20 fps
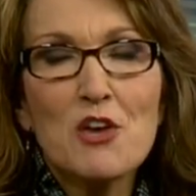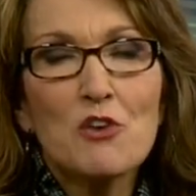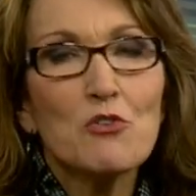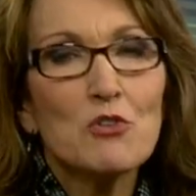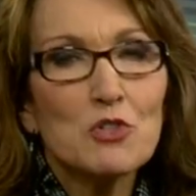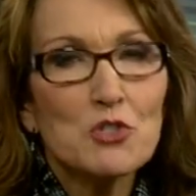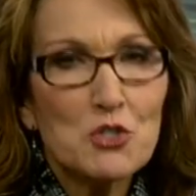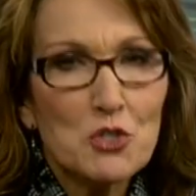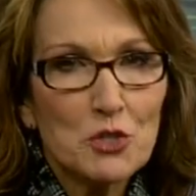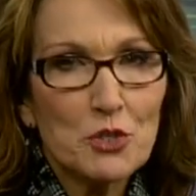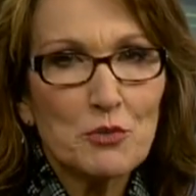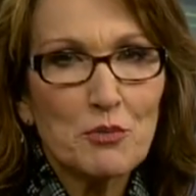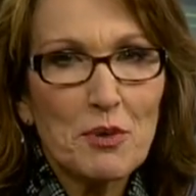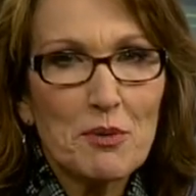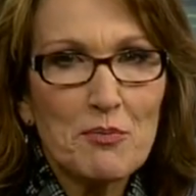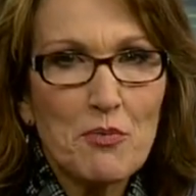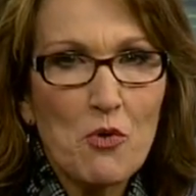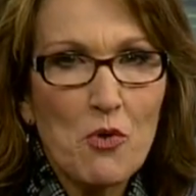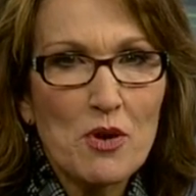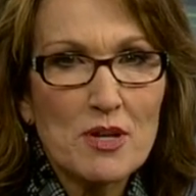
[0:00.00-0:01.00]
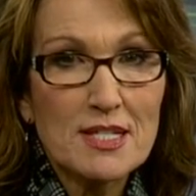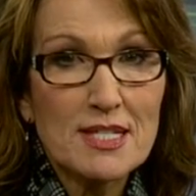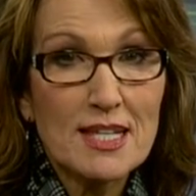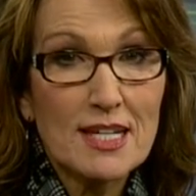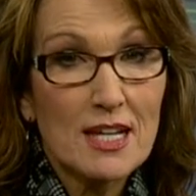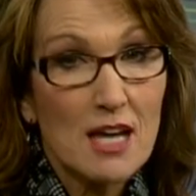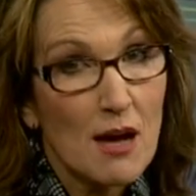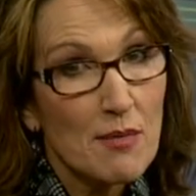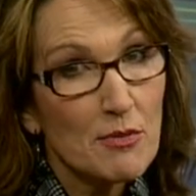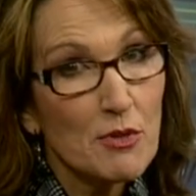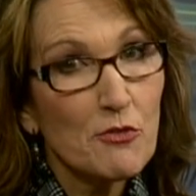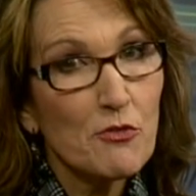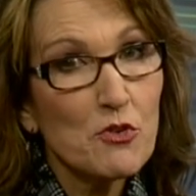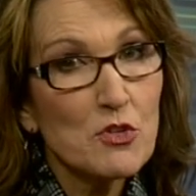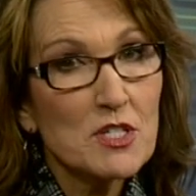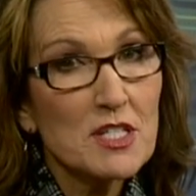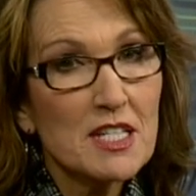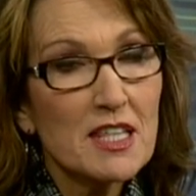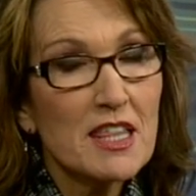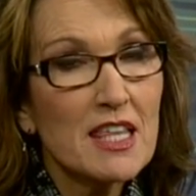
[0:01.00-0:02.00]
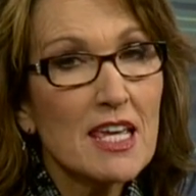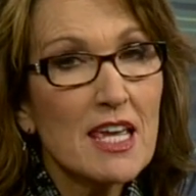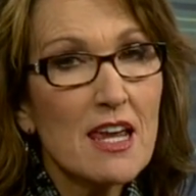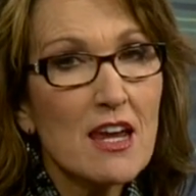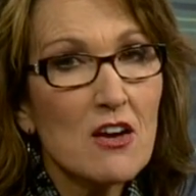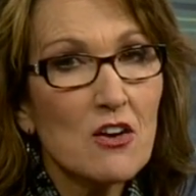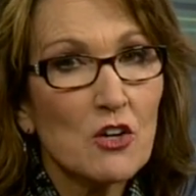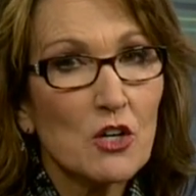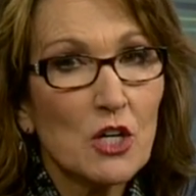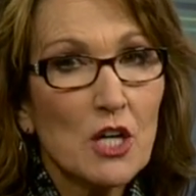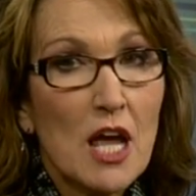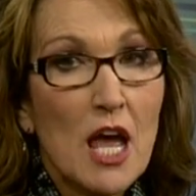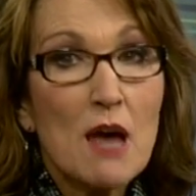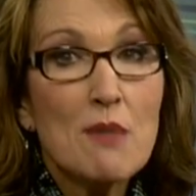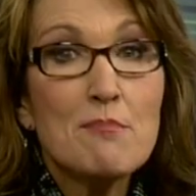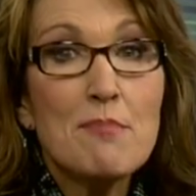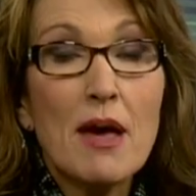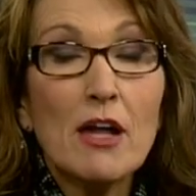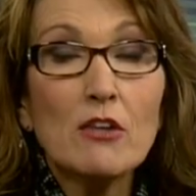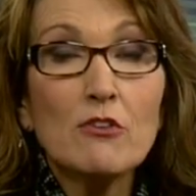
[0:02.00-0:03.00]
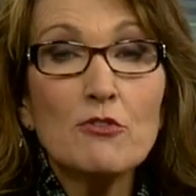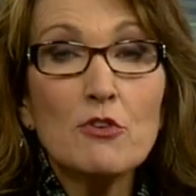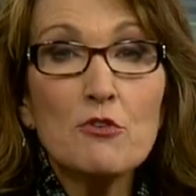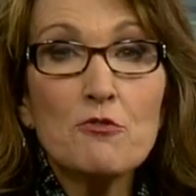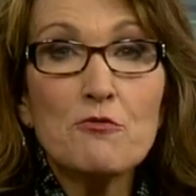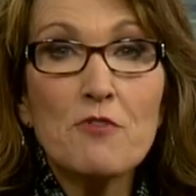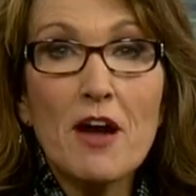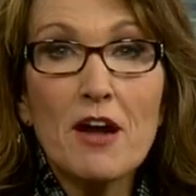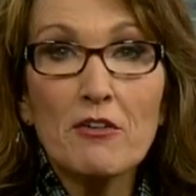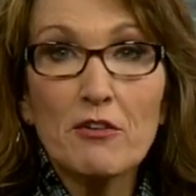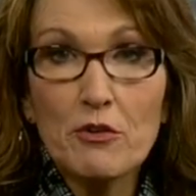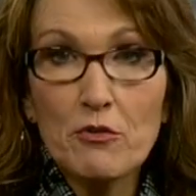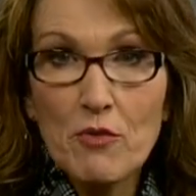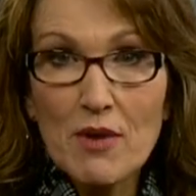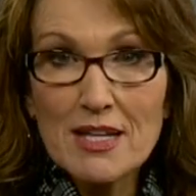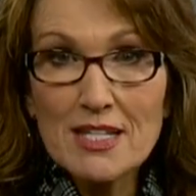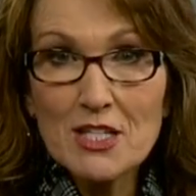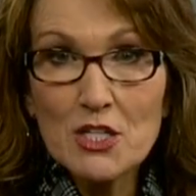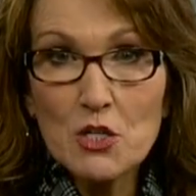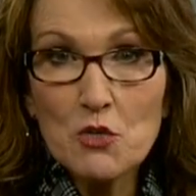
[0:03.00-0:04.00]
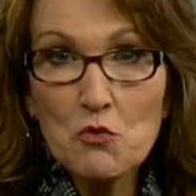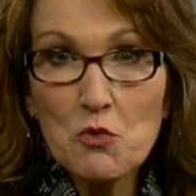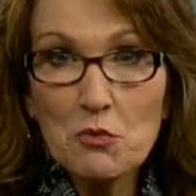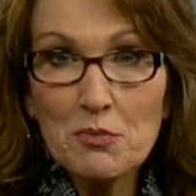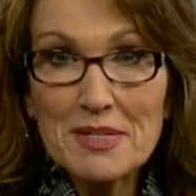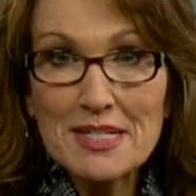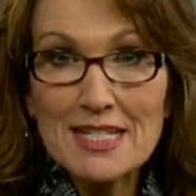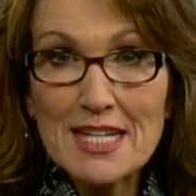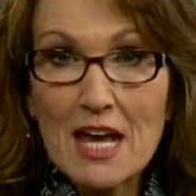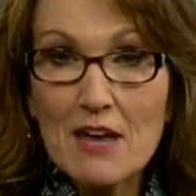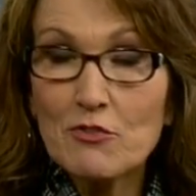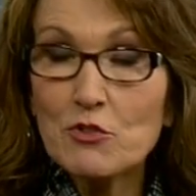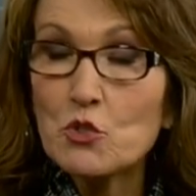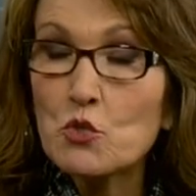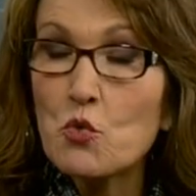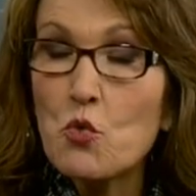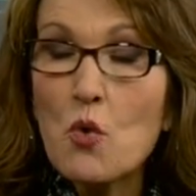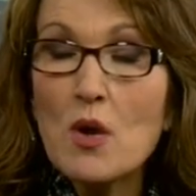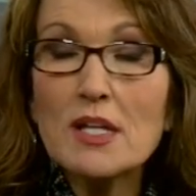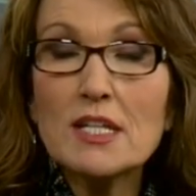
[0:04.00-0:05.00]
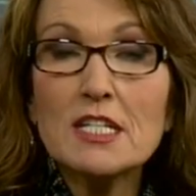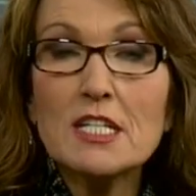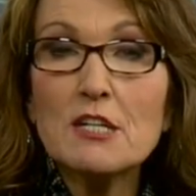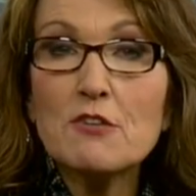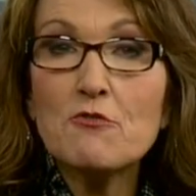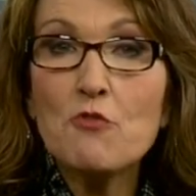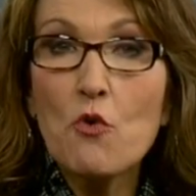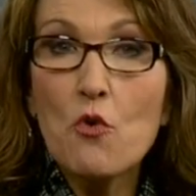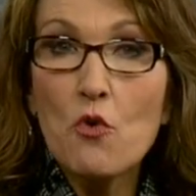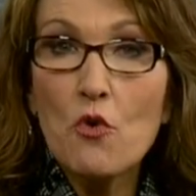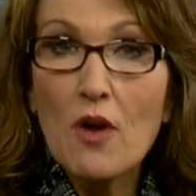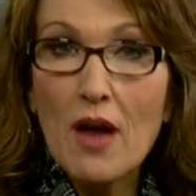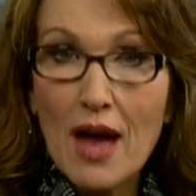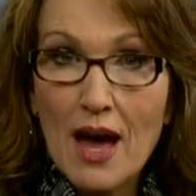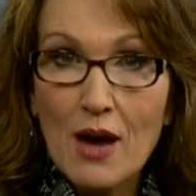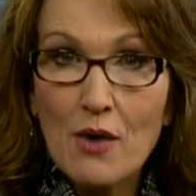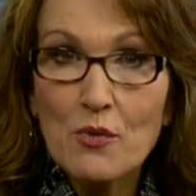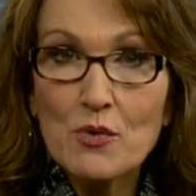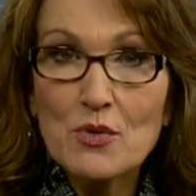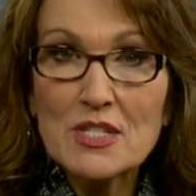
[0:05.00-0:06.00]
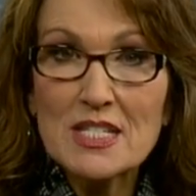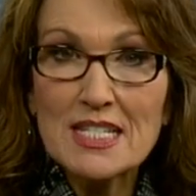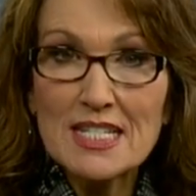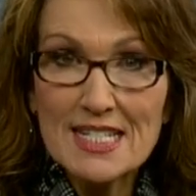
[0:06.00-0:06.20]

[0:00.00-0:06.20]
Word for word: Chris Schuler reports that come the first of the year, Bellevue Fire and Rescue will be staffed 24 hours